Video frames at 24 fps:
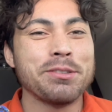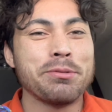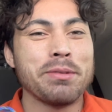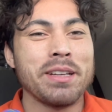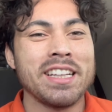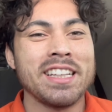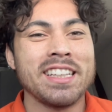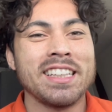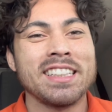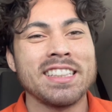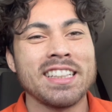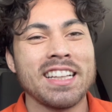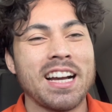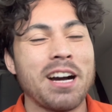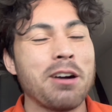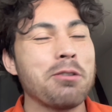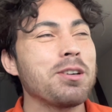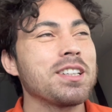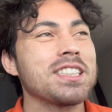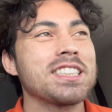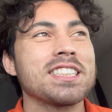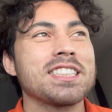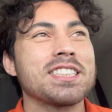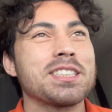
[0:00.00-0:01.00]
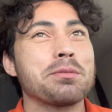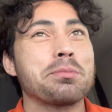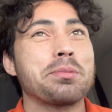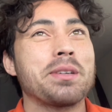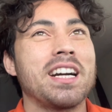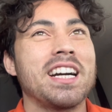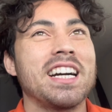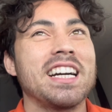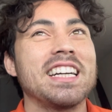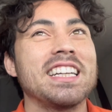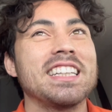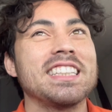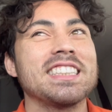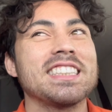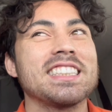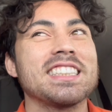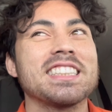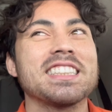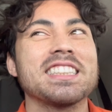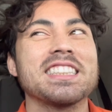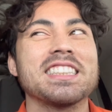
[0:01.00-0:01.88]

man. I wasn't surprised.